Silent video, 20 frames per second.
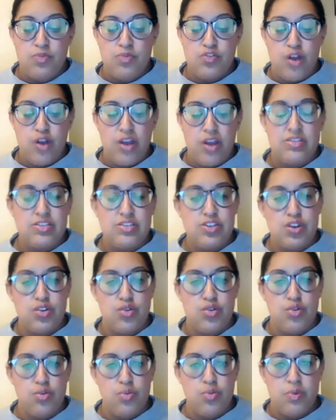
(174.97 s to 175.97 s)
tries
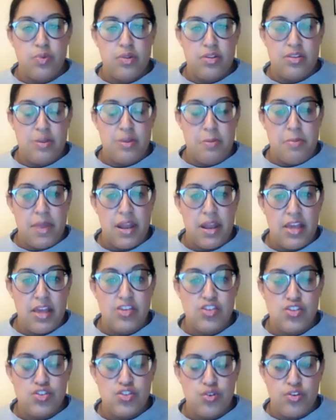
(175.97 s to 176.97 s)
to
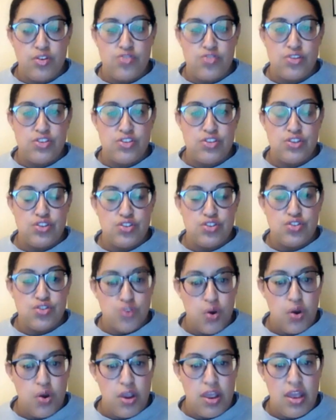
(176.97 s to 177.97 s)
diminish or he tries to
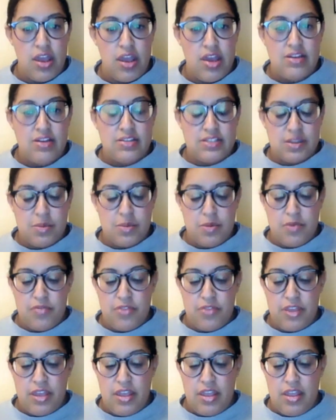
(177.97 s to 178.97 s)
destroy some
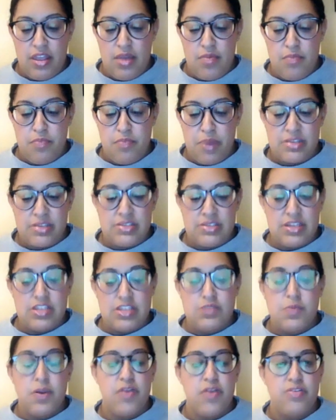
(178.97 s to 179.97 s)
of the best
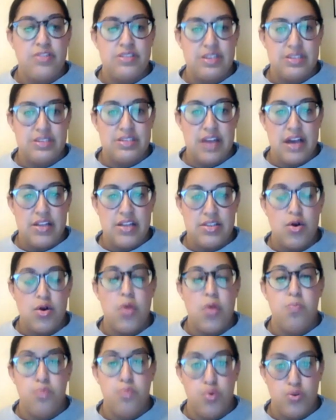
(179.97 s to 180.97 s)
experiences that
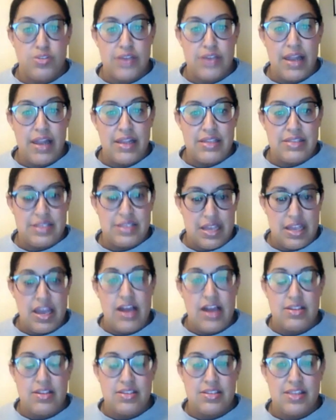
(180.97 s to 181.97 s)
mortality
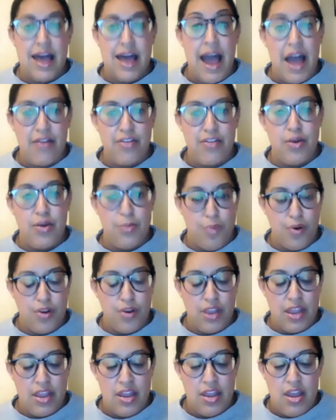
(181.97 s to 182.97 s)
and that having a
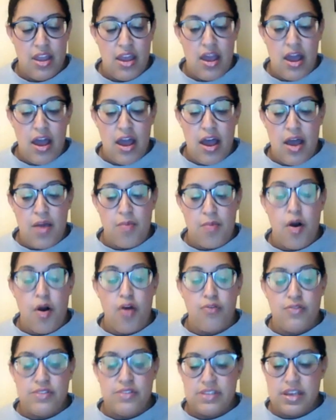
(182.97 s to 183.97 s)
body um,
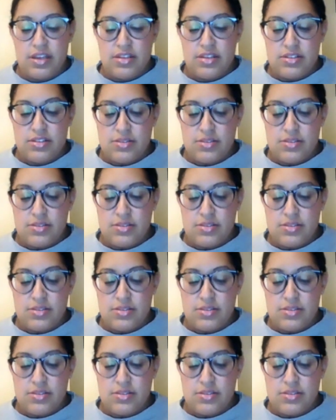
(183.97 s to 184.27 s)
offers us.